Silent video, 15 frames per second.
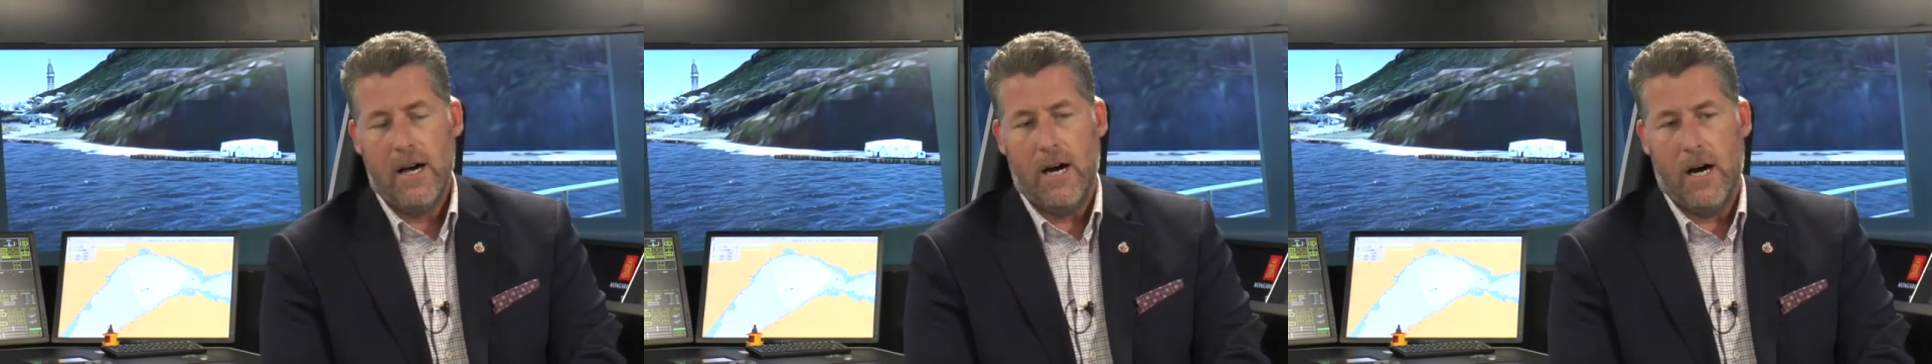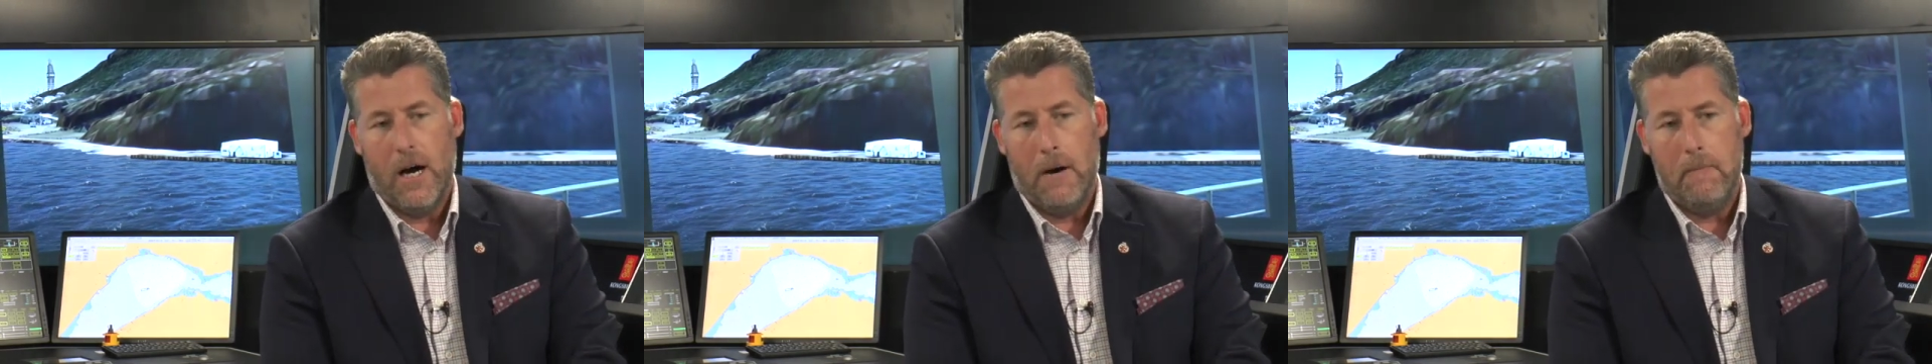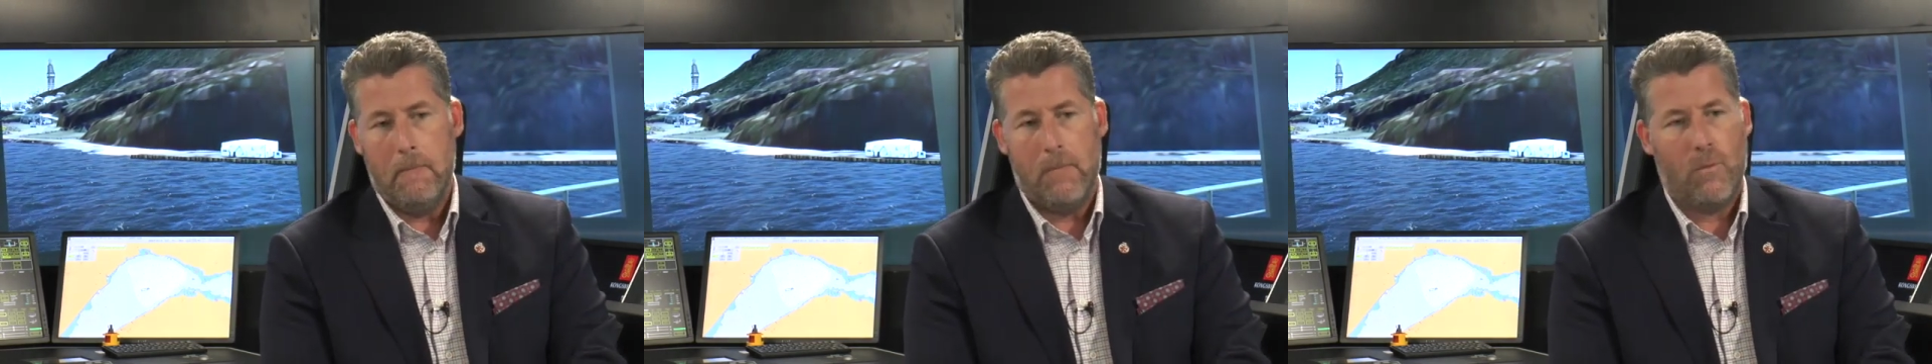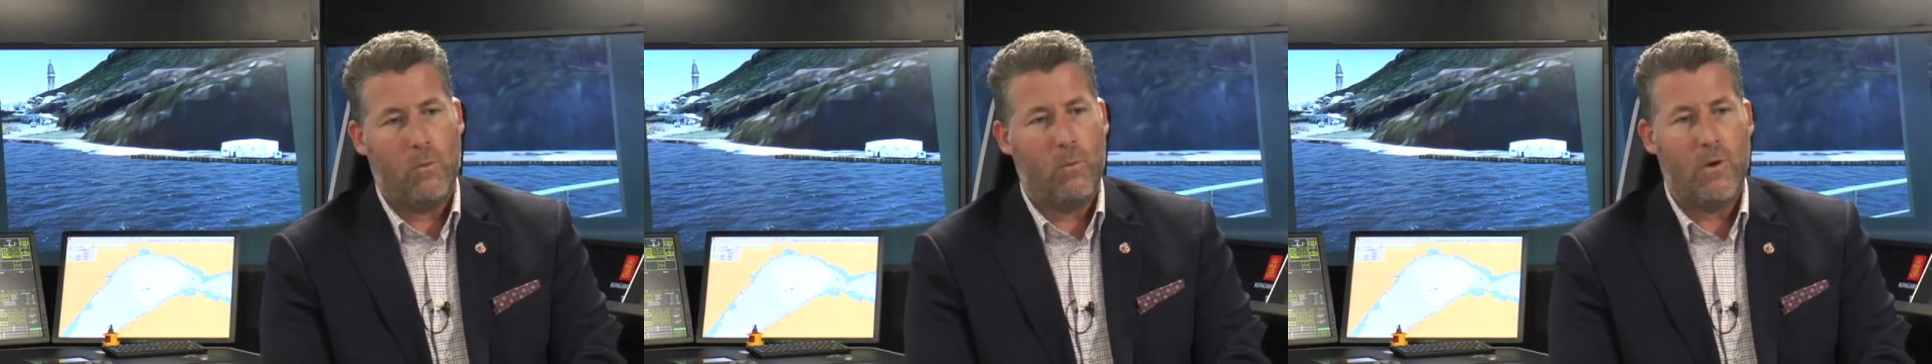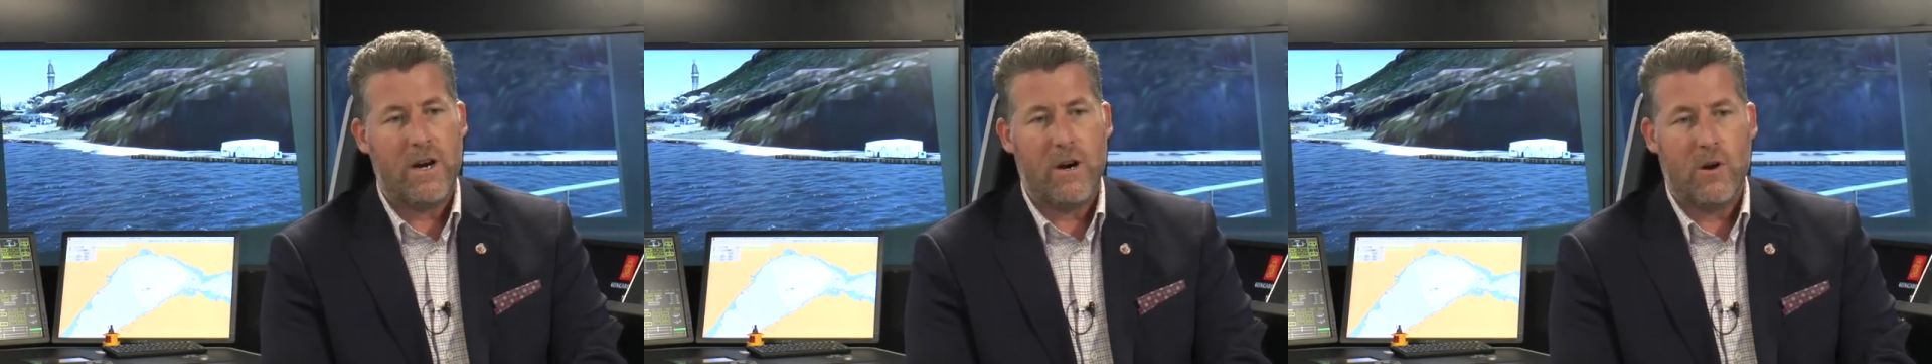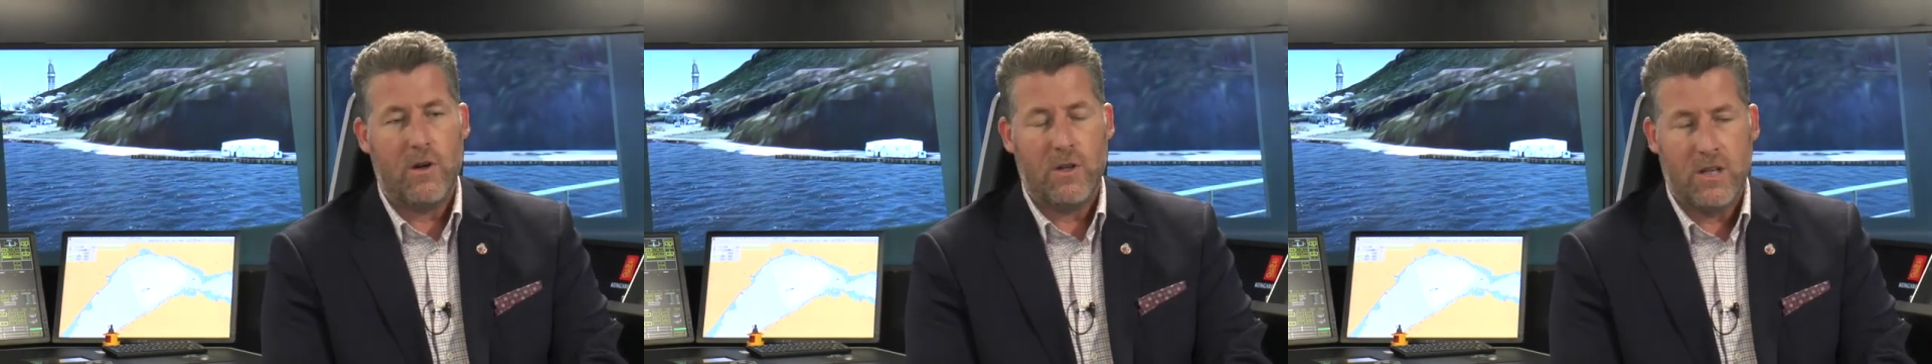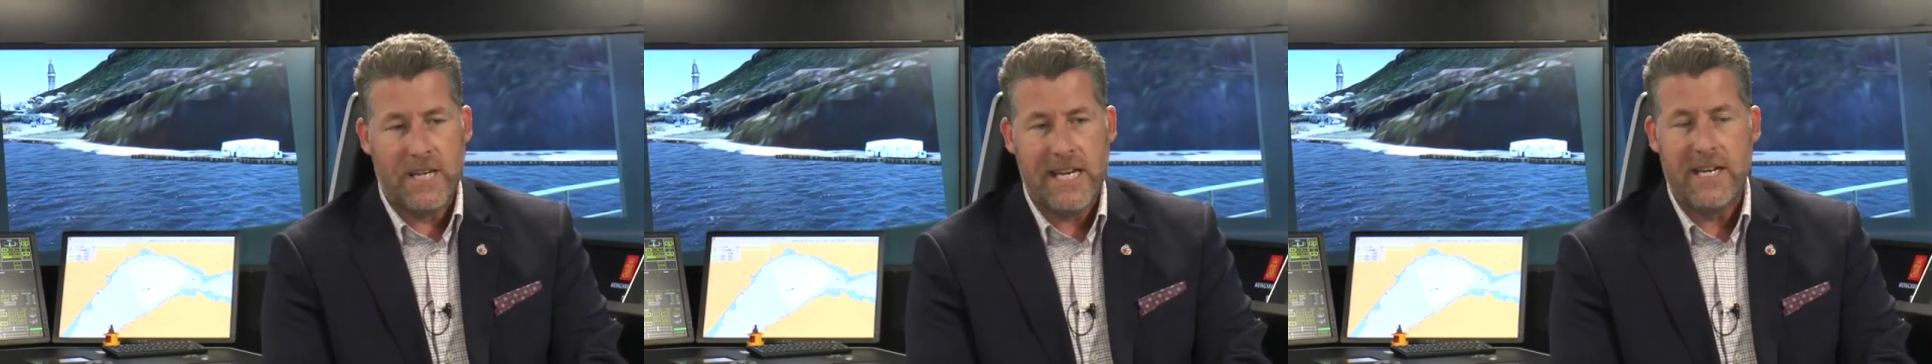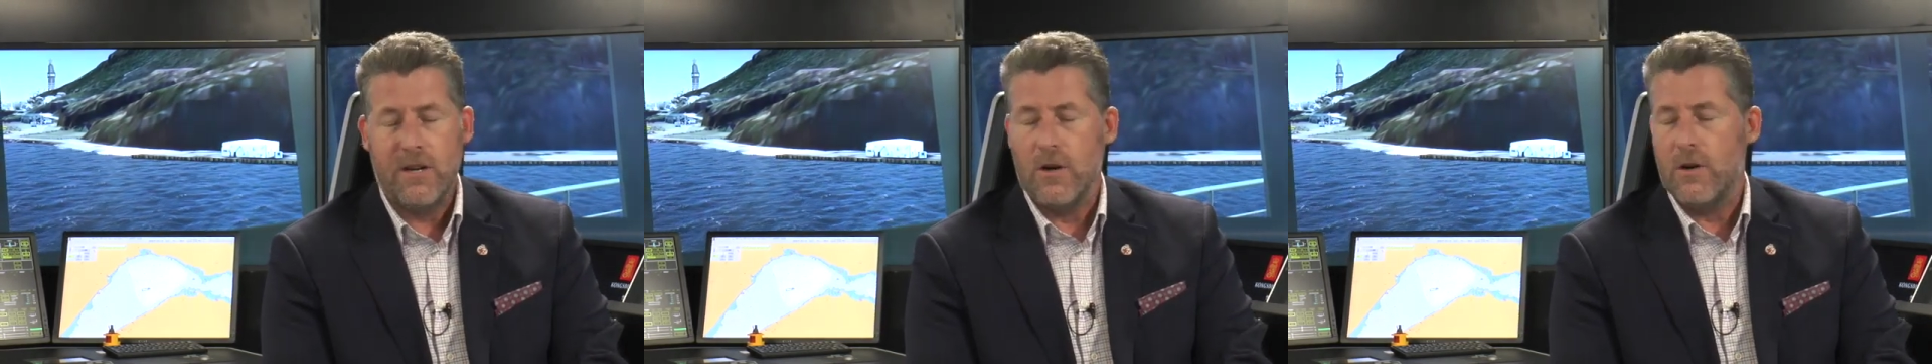We're a
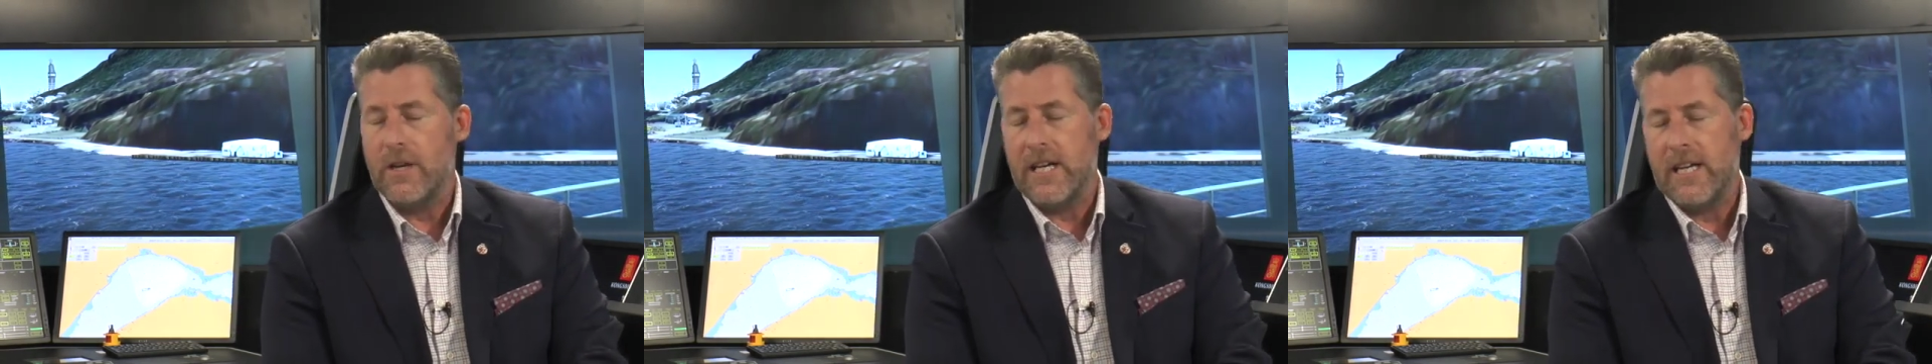leader